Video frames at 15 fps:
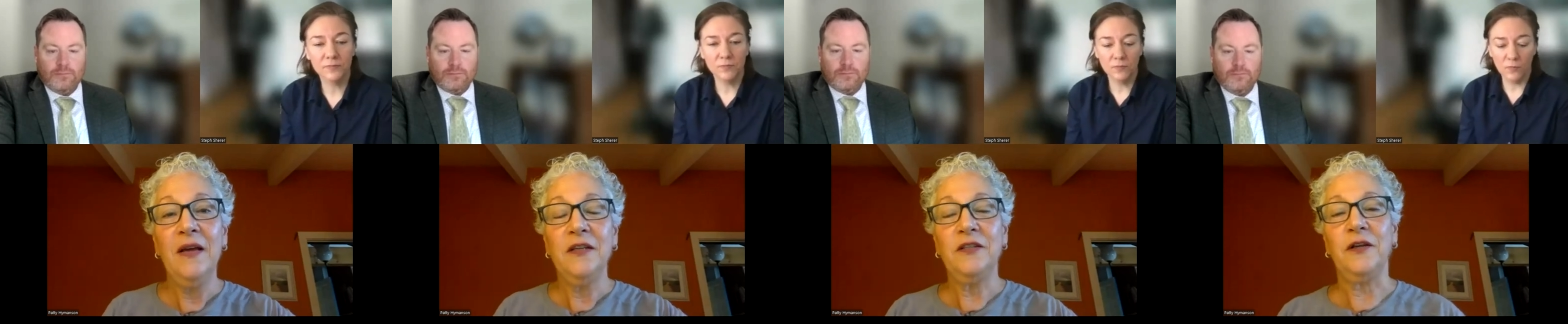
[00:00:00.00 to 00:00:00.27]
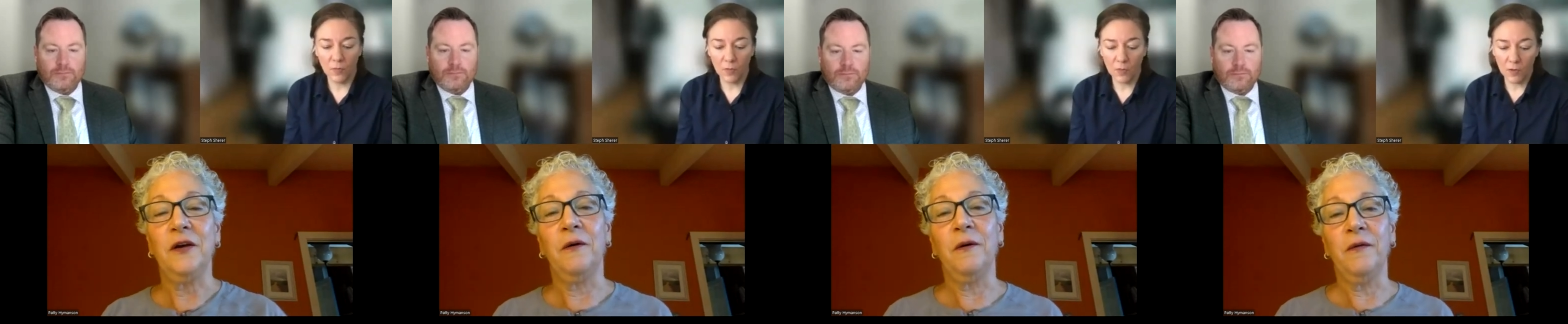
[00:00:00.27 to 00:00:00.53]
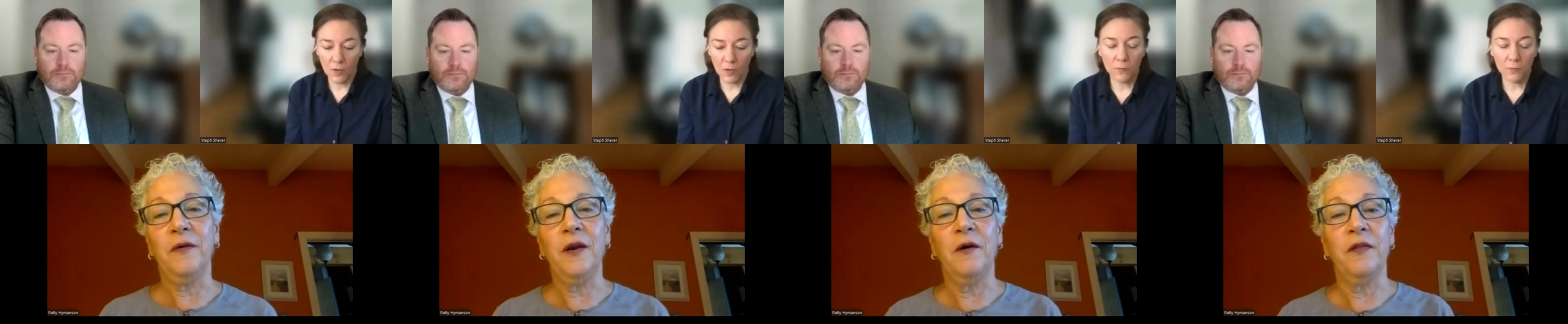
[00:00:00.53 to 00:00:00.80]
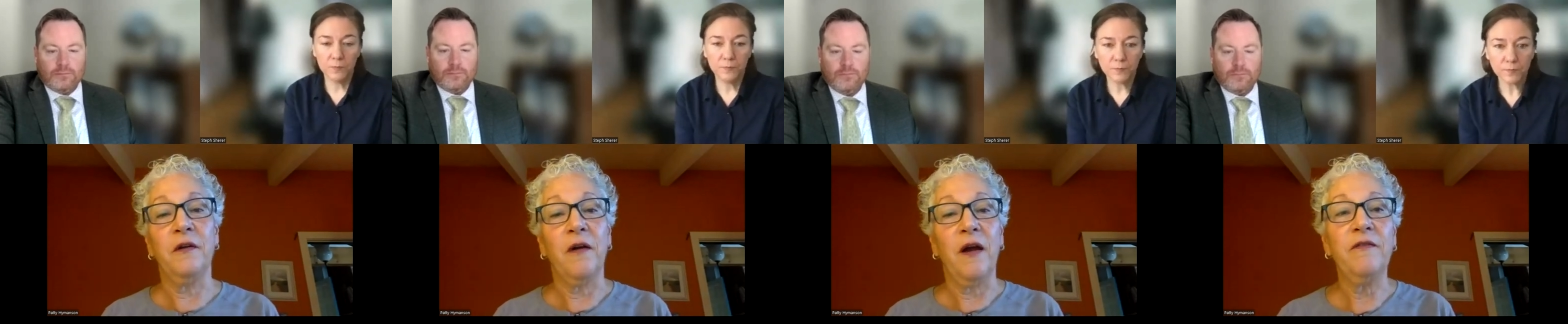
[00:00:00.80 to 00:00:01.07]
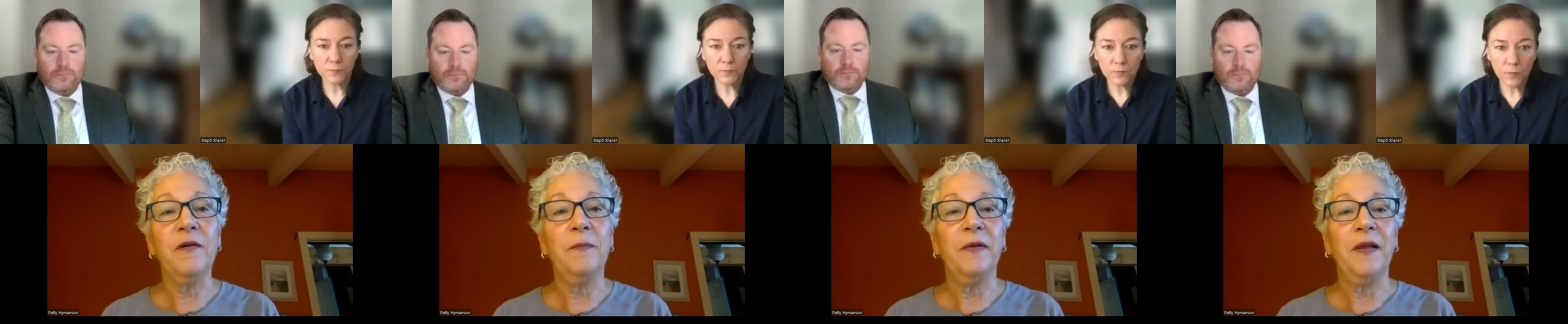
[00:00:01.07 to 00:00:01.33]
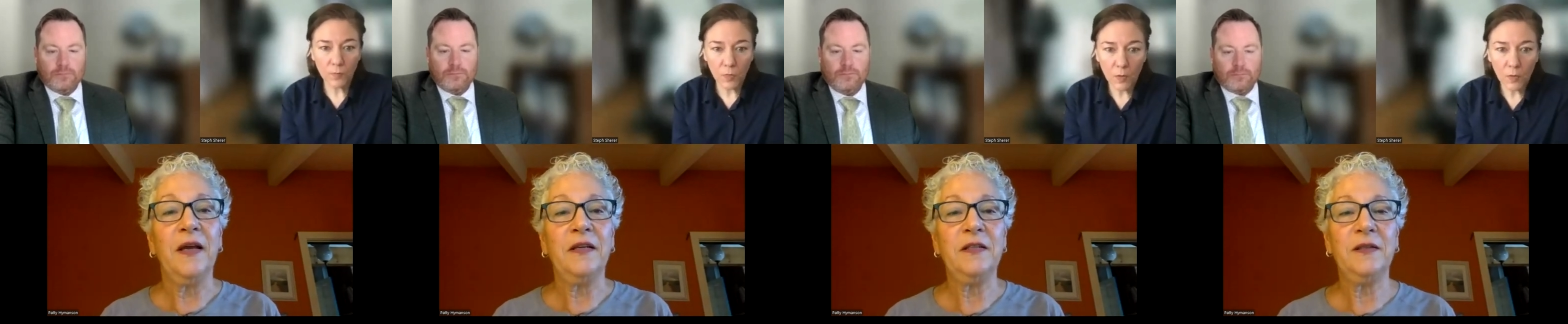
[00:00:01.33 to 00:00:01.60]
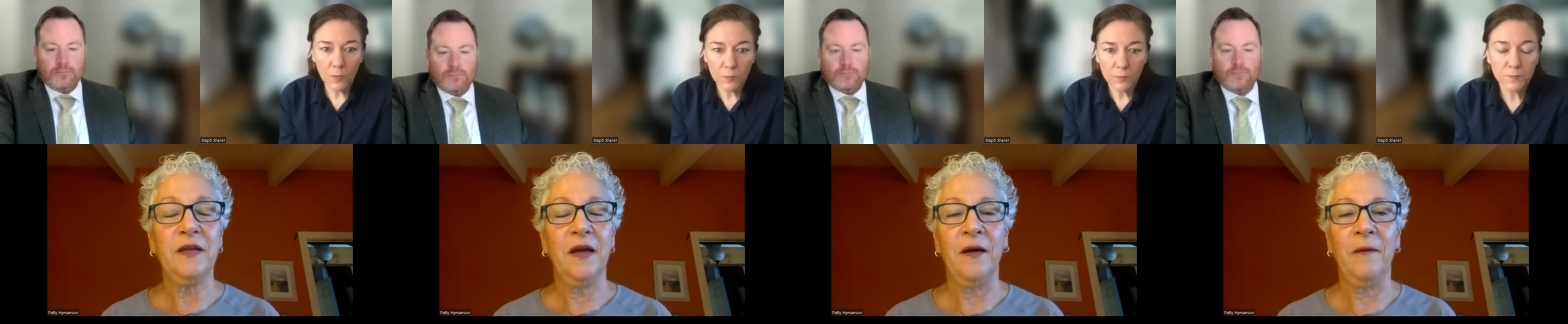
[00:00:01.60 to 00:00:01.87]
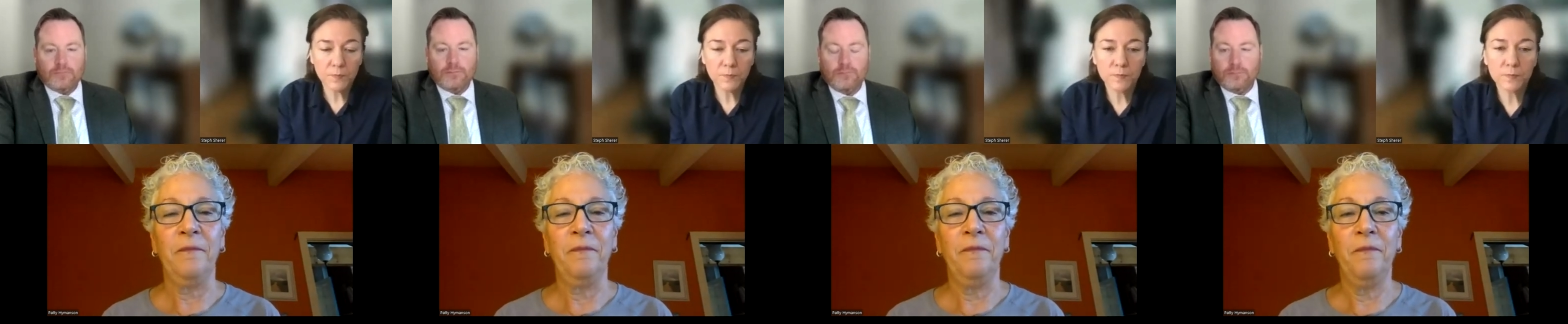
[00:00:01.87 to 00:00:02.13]
Speaker 1: So you know, they're every place.
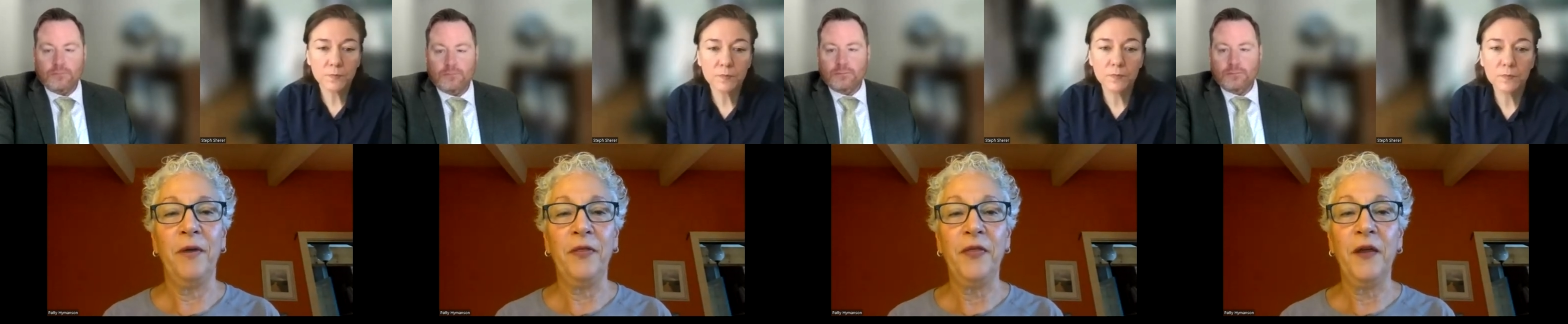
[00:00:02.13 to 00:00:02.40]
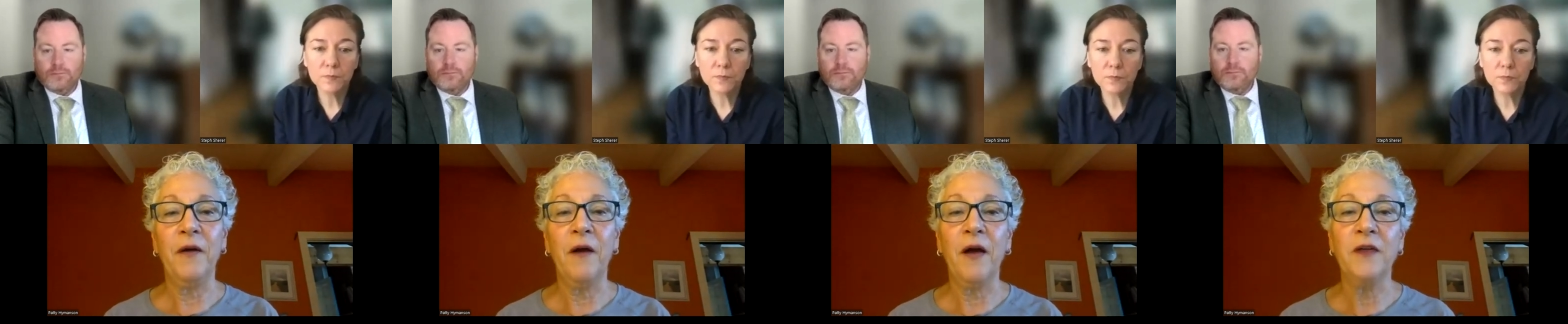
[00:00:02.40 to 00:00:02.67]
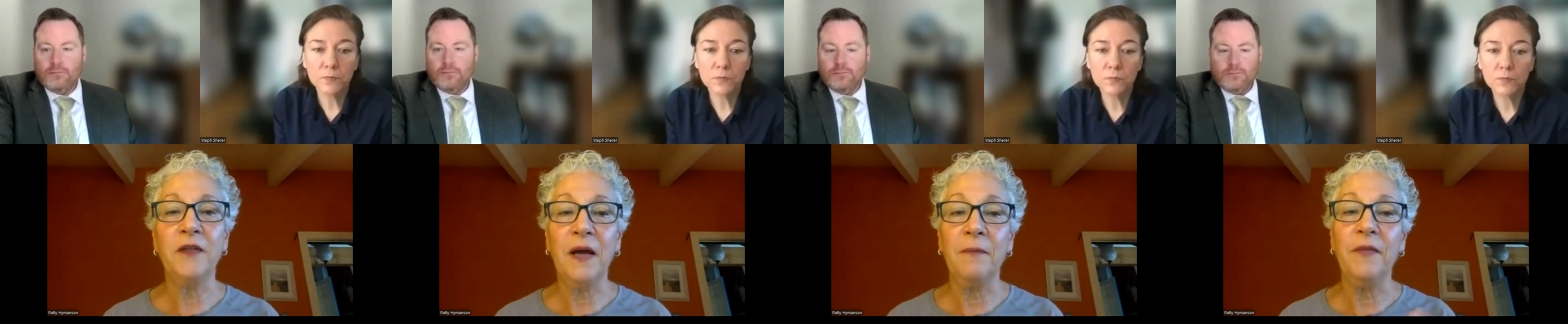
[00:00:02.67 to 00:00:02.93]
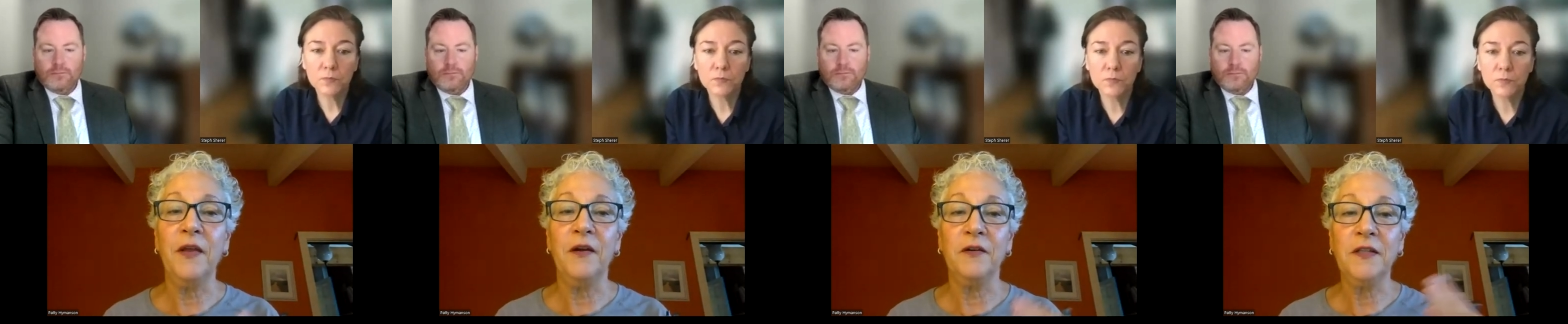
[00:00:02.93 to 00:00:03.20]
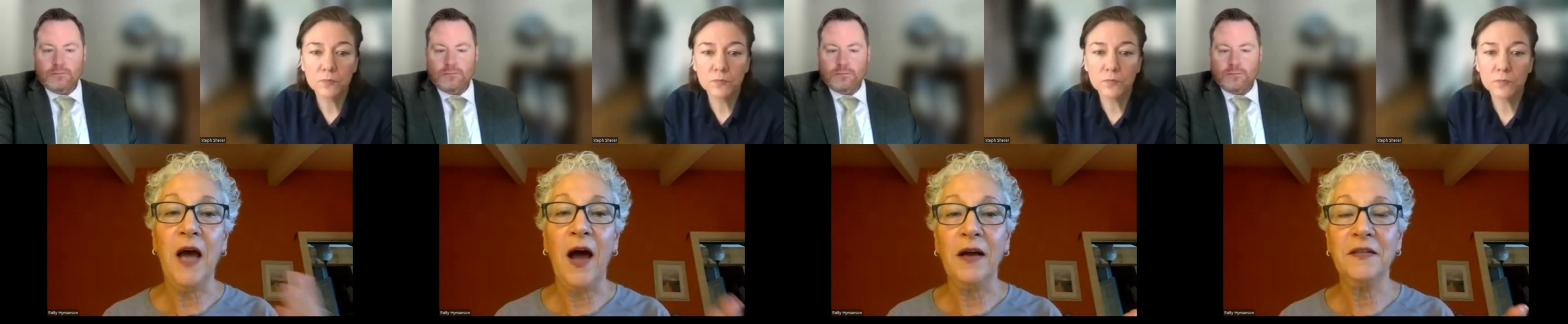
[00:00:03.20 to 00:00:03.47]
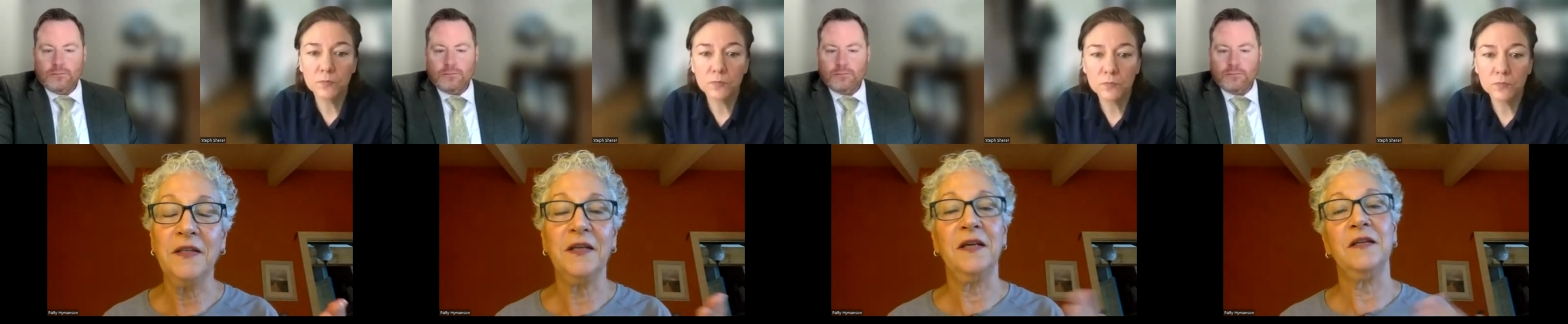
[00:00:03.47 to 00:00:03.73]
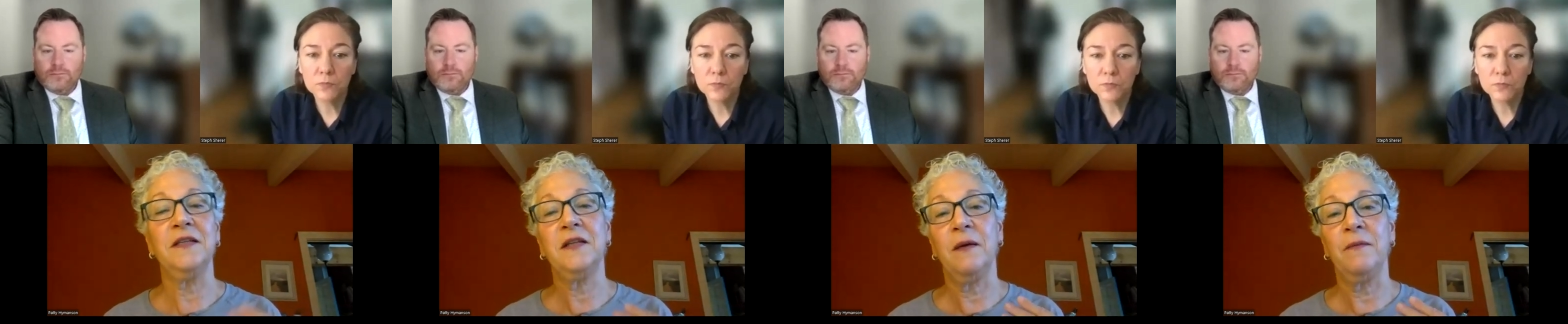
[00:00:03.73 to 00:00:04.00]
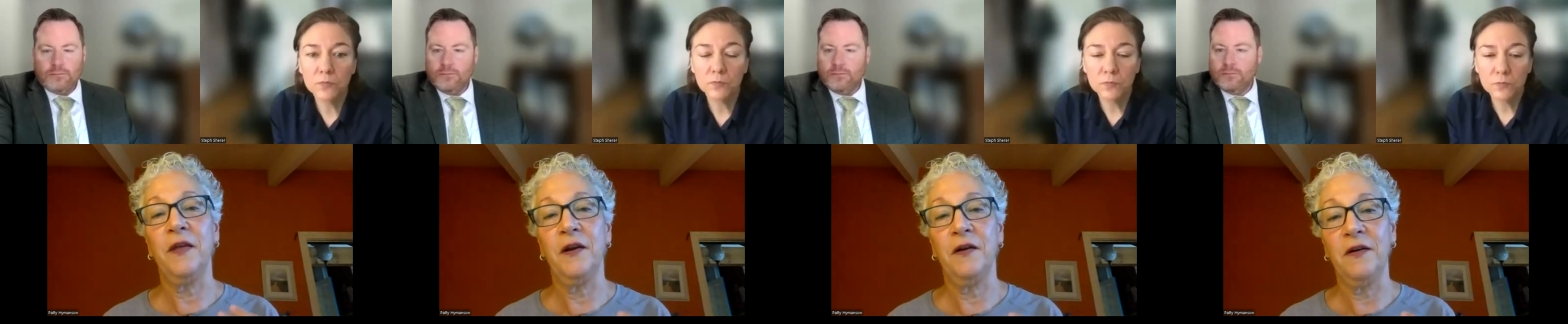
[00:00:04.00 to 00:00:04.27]
Um, but there are some that are toxic and
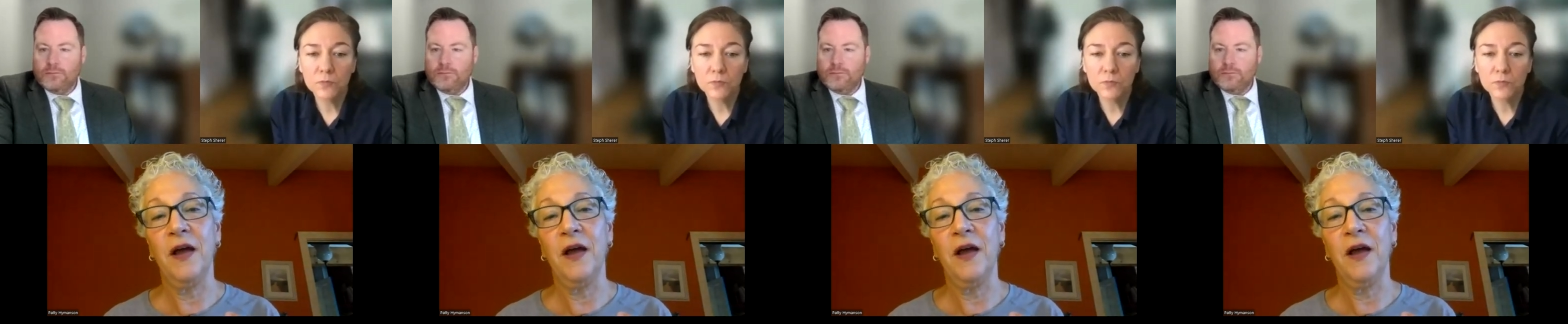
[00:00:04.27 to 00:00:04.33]
some that are